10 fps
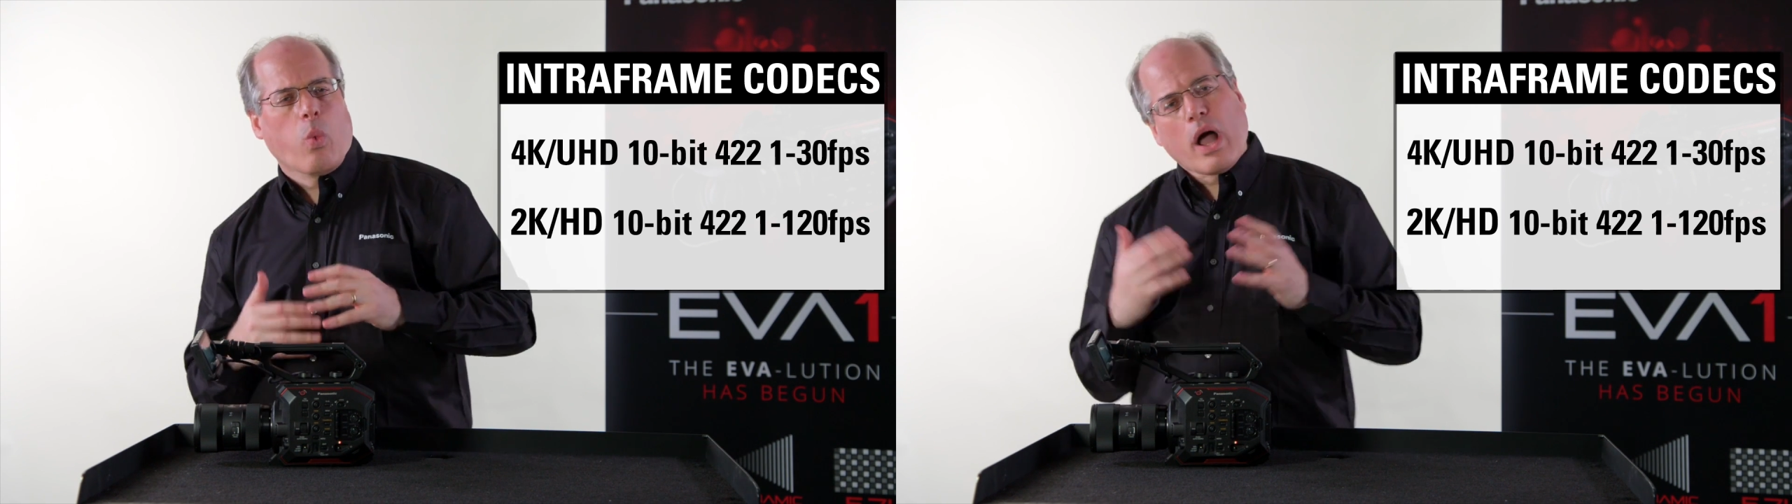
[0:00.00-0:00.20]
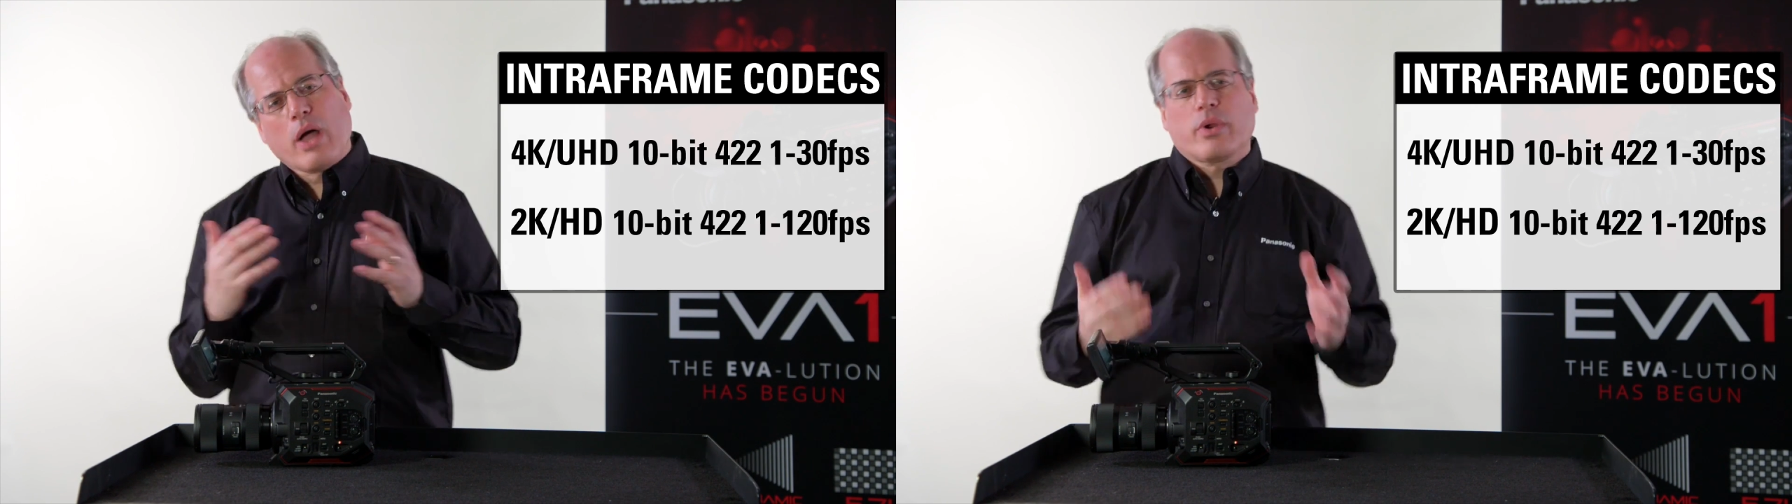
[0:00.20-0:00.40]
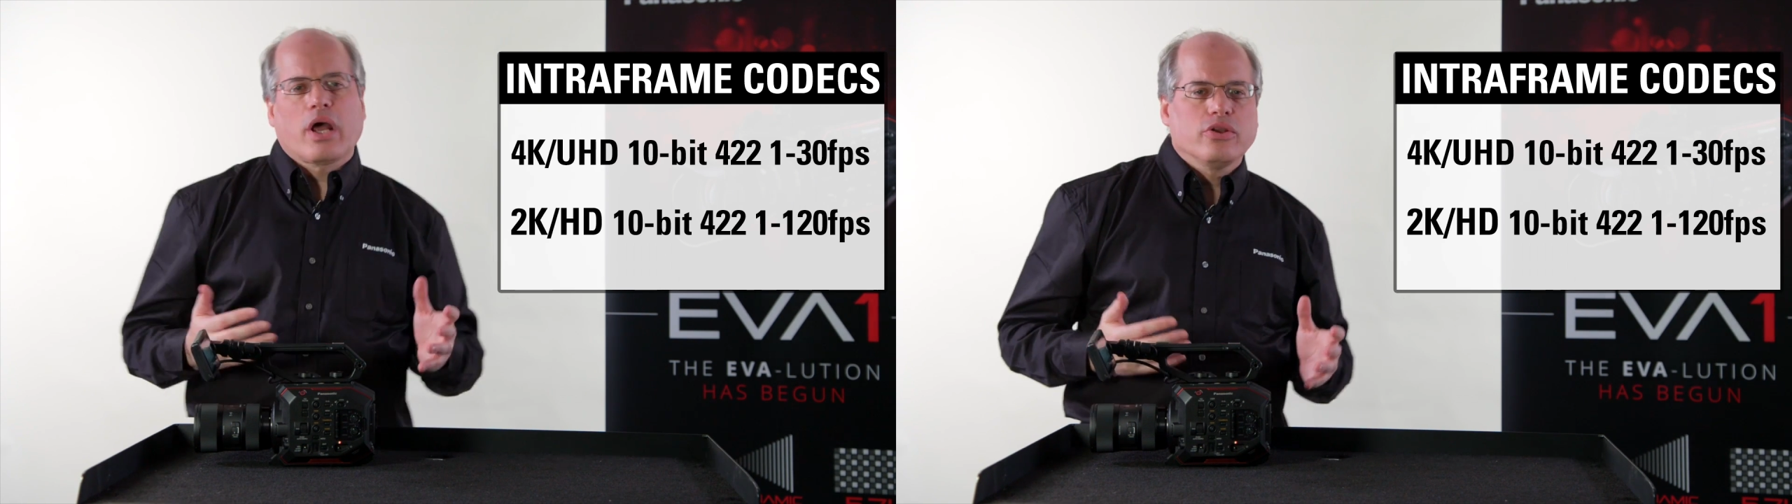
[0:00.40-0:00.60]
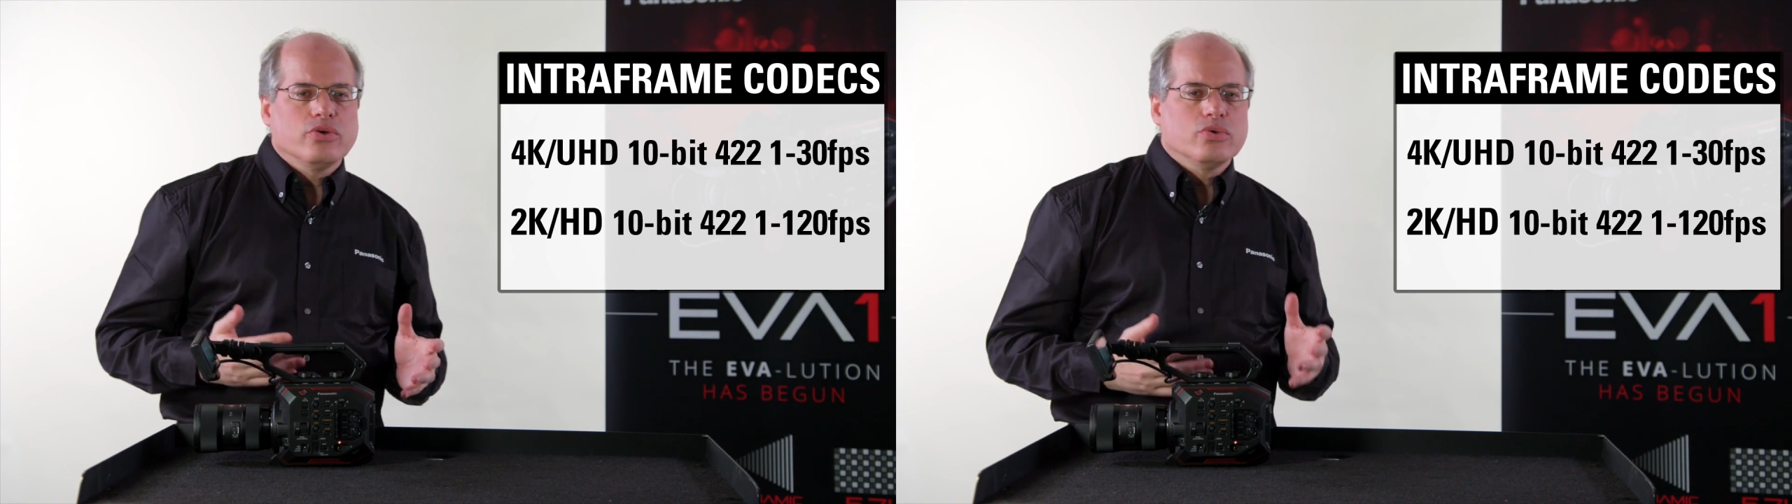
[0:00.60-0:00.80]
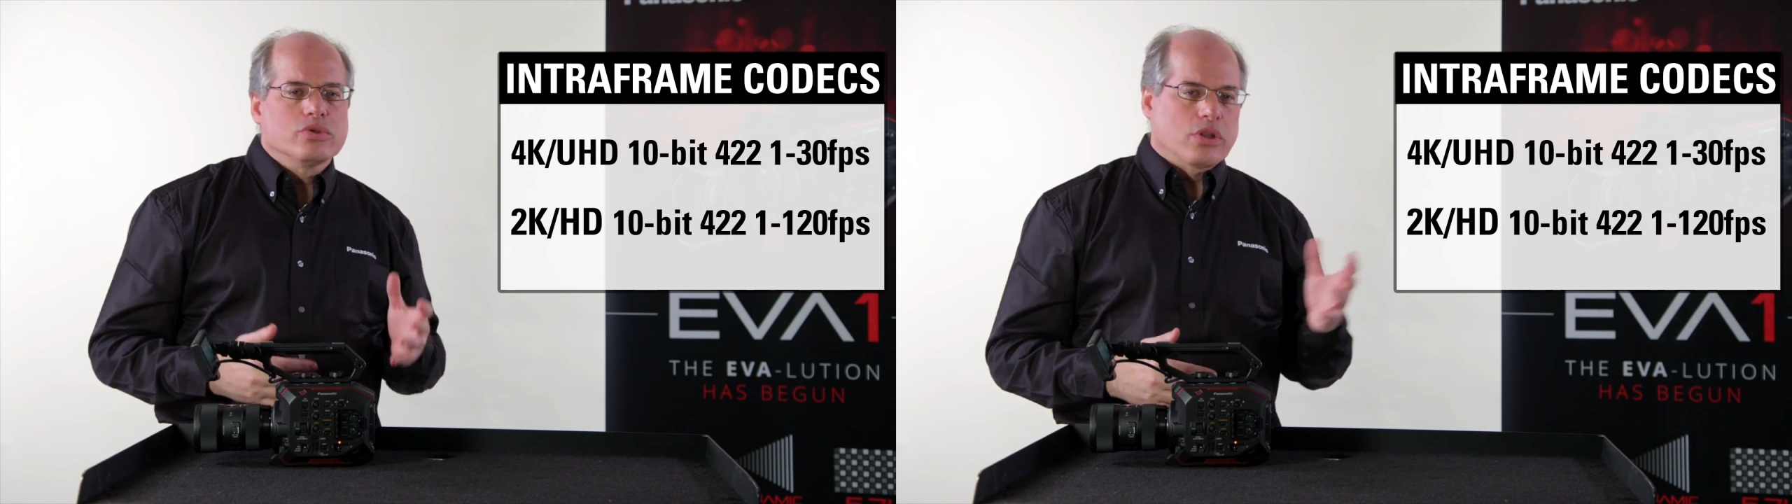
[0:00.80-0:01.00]
Why would I
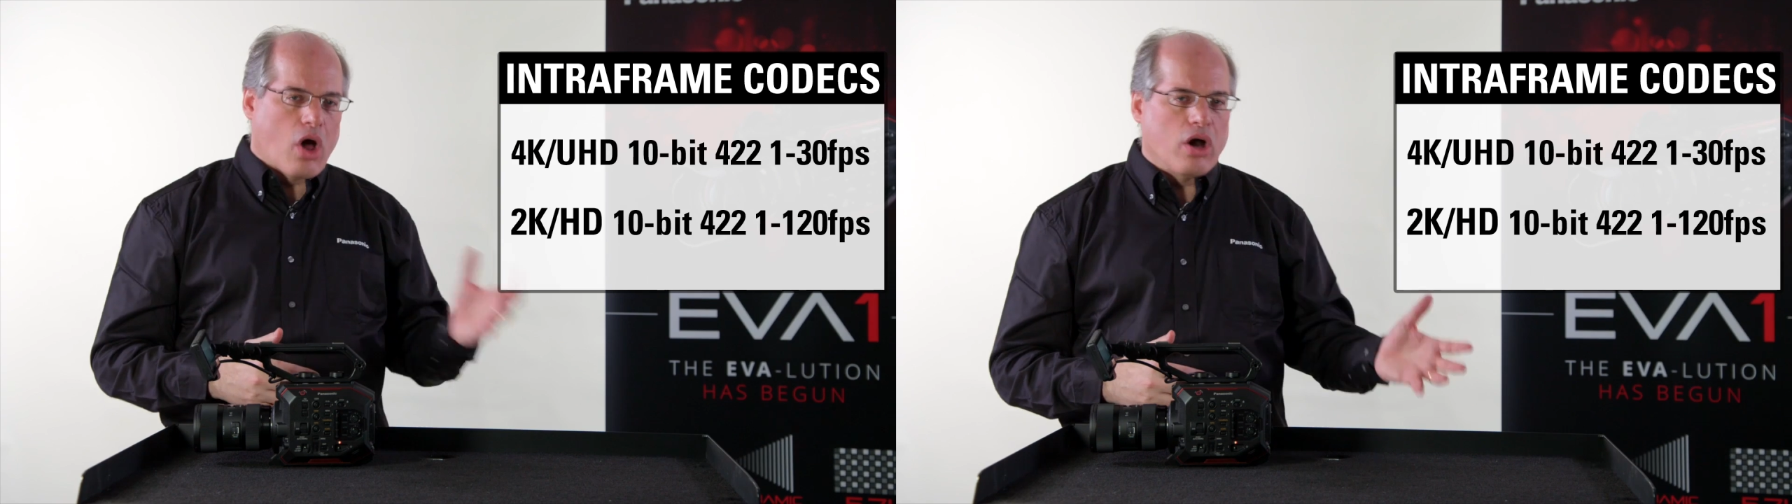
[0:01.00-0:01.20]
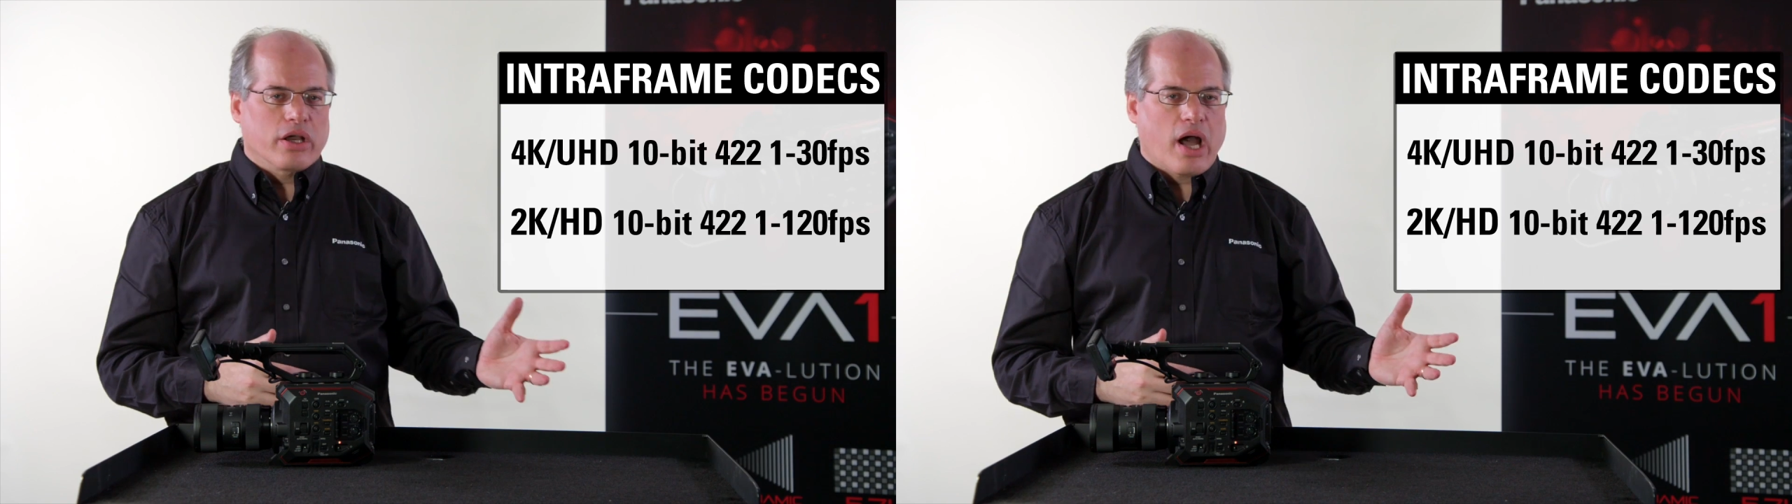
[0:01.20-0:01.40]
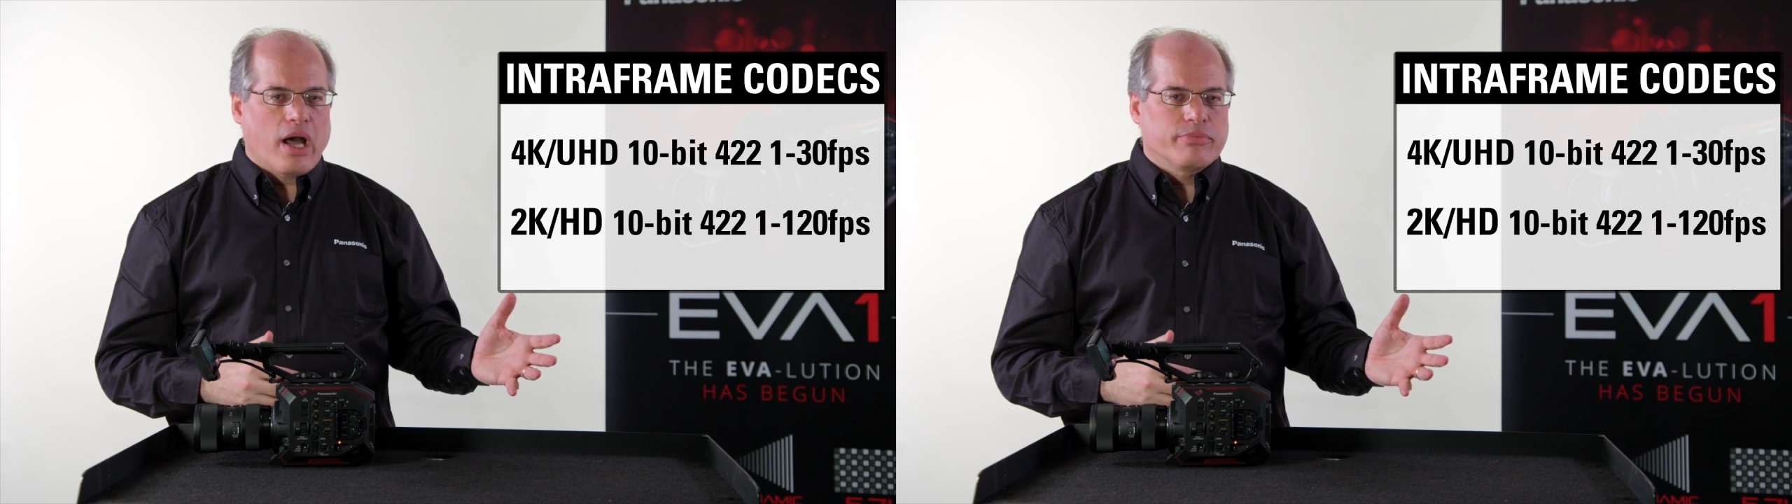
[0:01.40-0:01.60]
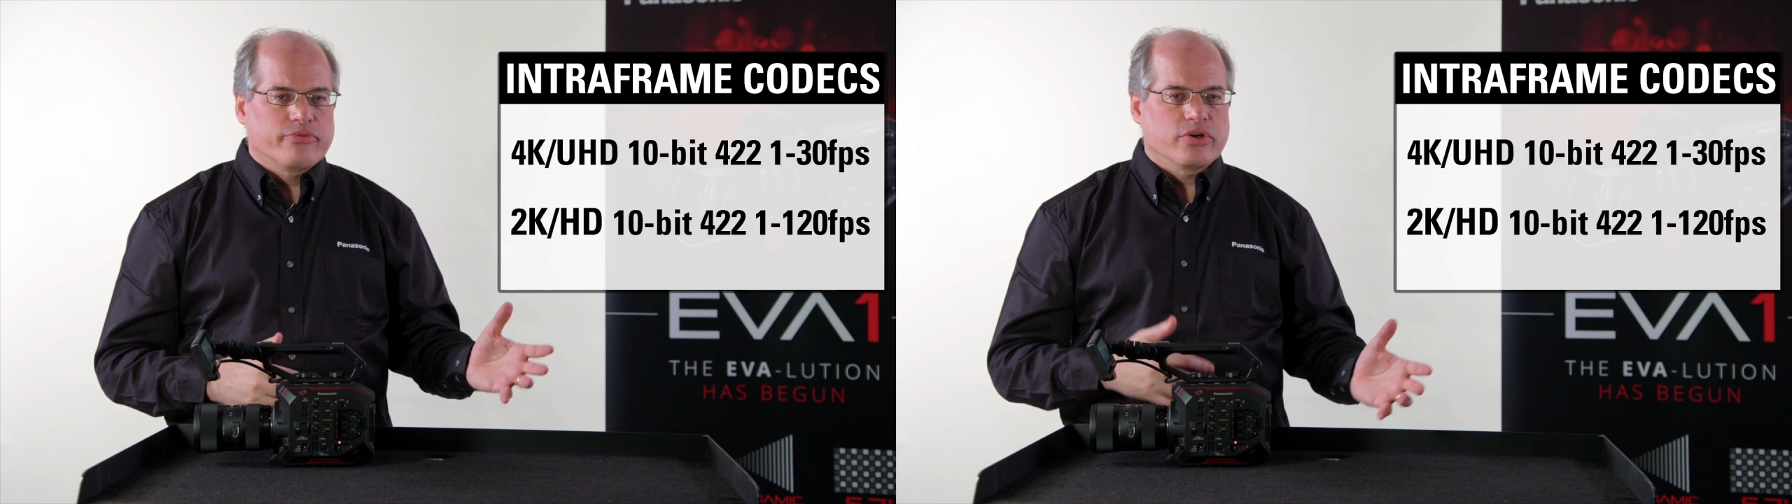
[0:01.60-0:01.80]
use long GOP